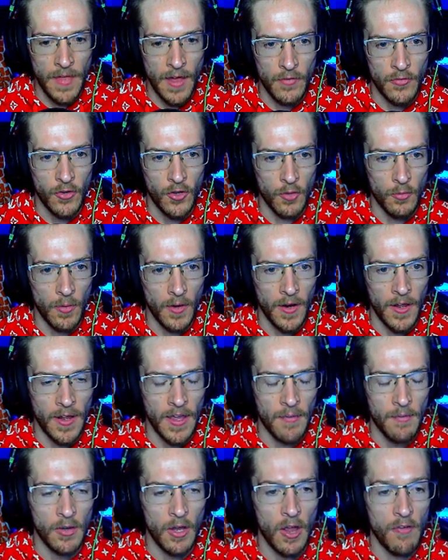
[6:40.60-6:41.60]
was a good one. Okay,
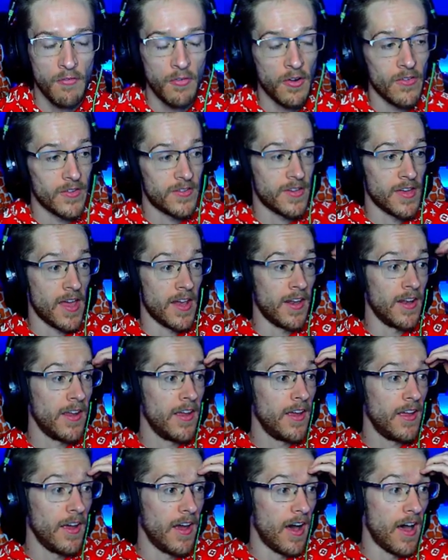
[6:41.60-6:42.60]
we're going to go for another 10.
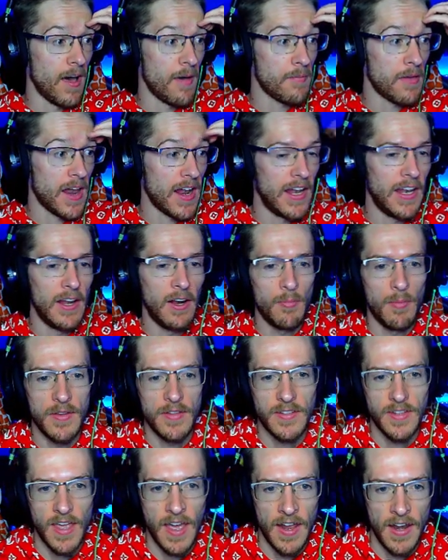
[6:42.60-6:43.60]
I'm getting a little bit
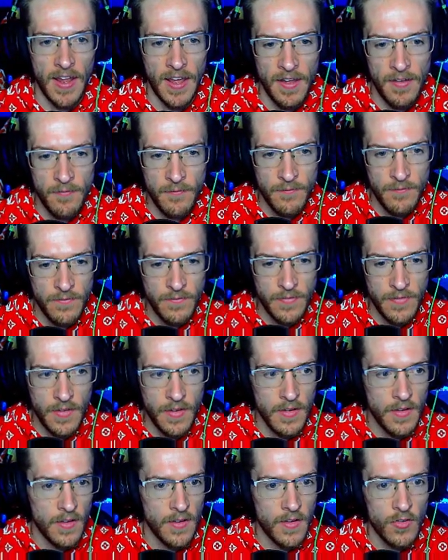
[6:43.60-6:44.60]
scared here.
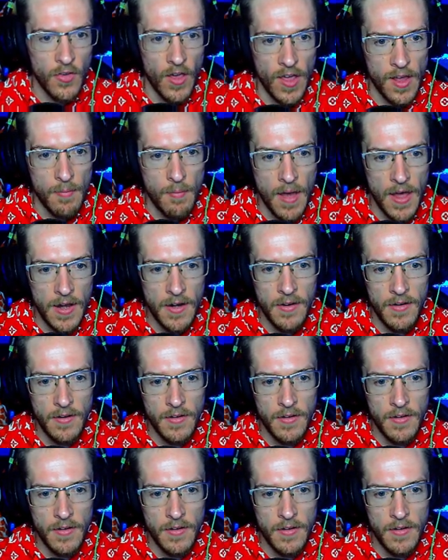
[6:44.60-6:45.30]
Tiger Man.